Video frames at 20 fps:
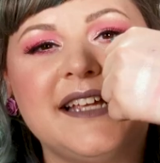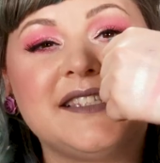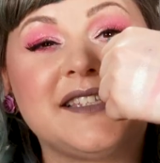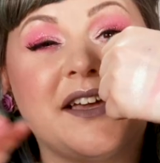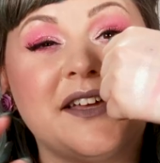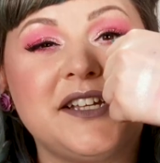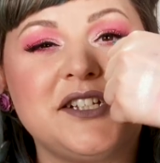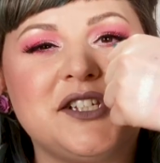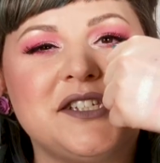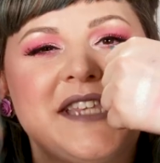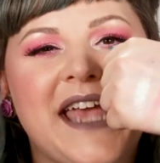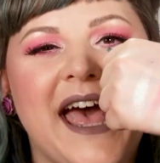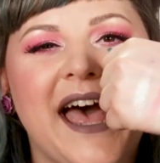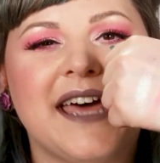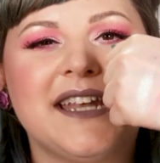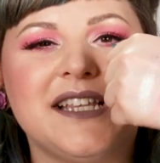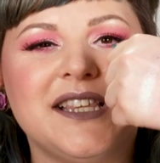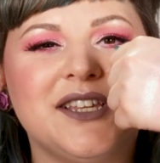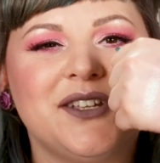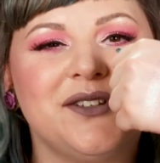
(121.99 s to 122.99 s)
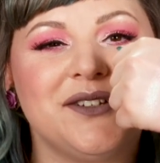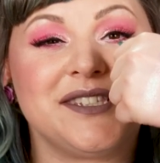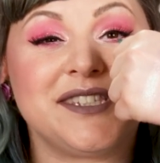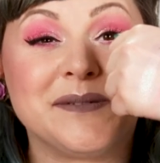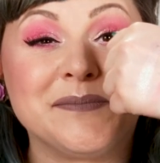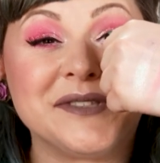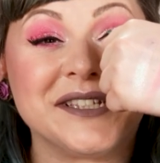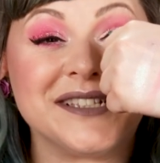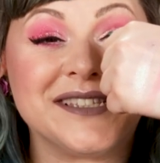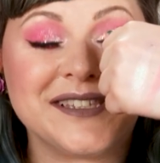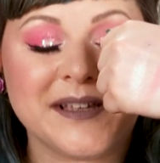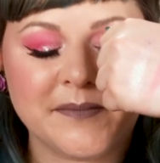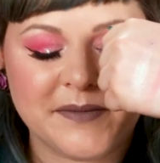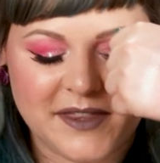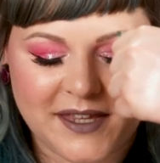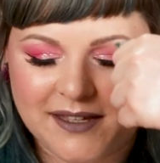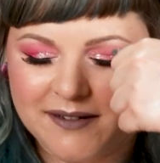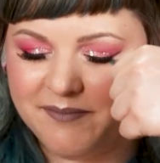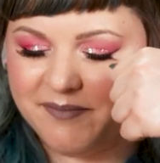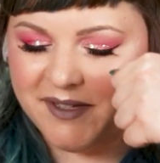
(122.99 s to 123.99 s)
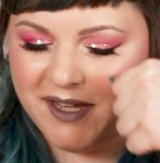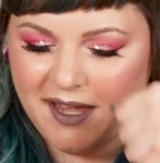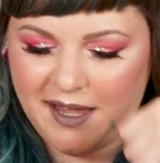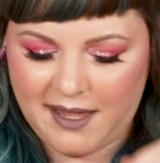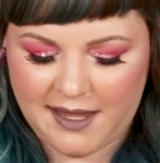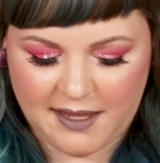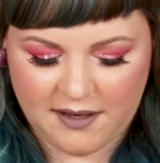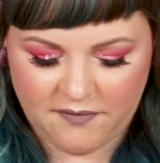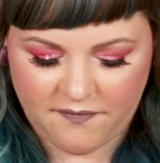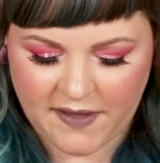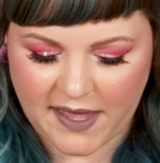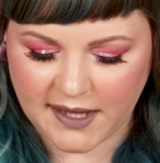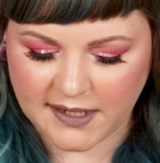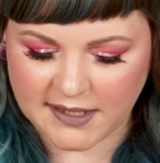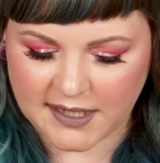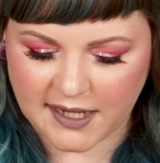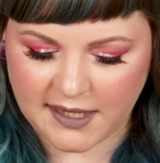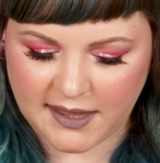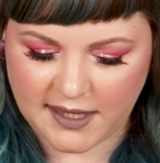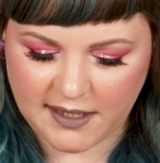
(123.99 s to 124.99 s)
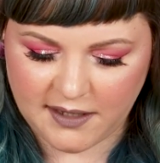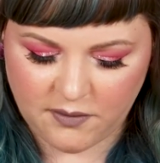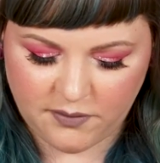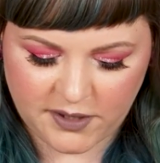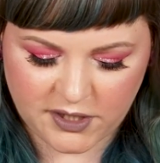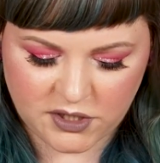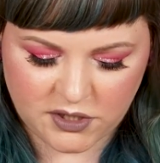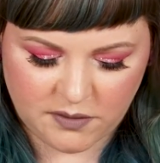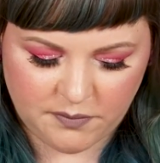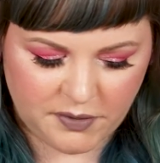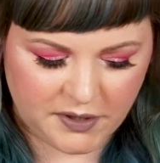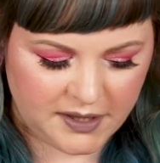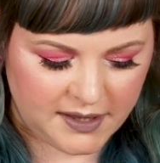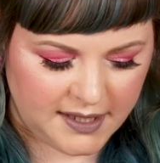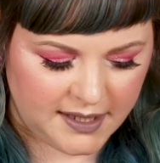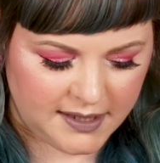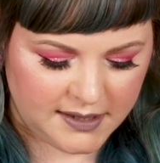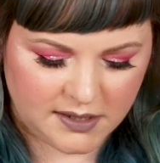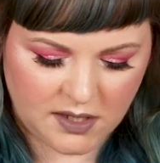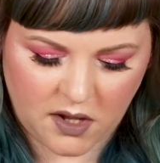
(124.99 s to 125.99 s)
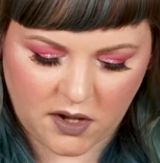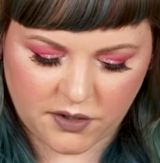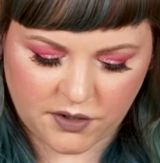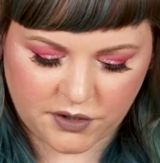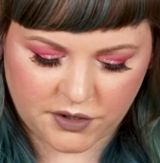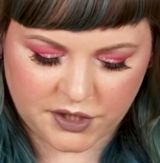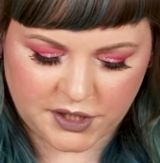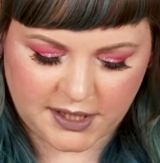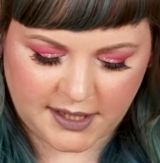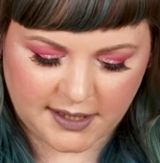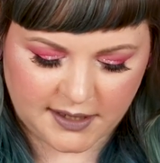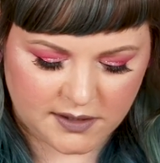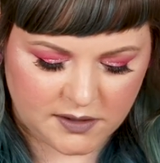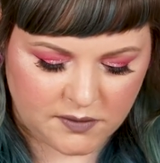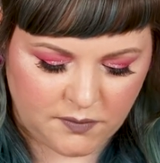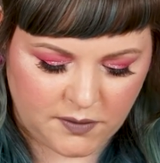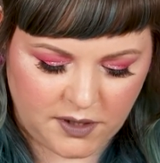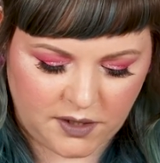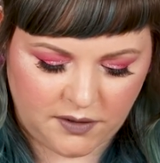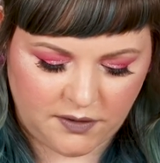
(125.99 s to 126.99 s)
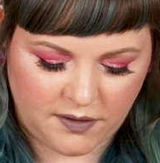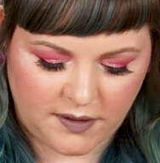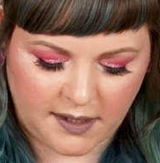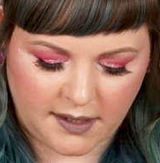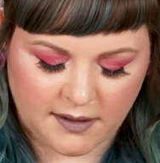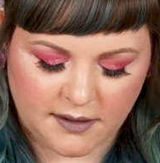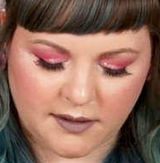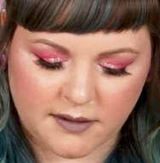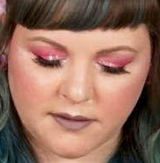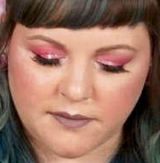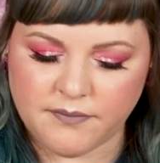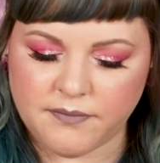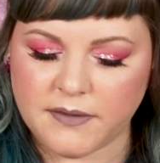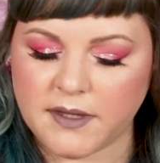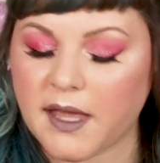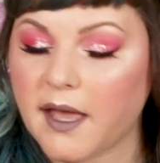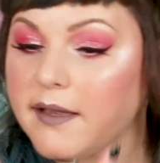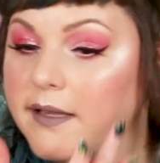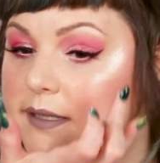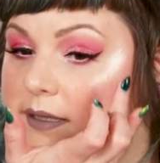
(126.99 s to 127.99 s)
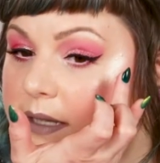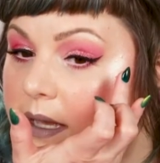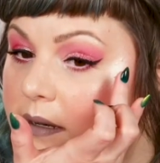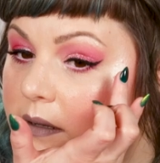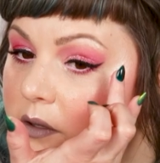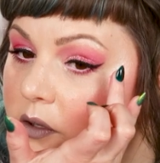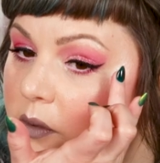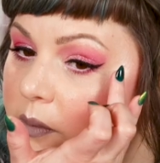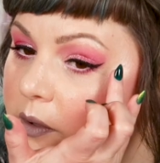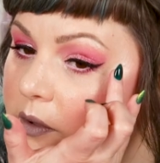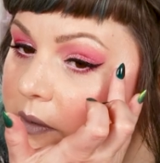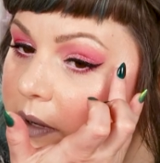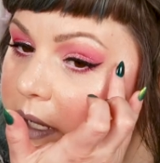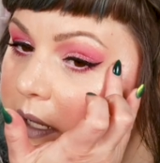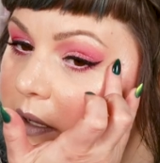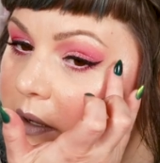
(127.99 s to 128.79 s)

it's gonna just add a little something, something. In fact, I think we should put this on our cheeks. What do you think? Yeah, let's add a little bit right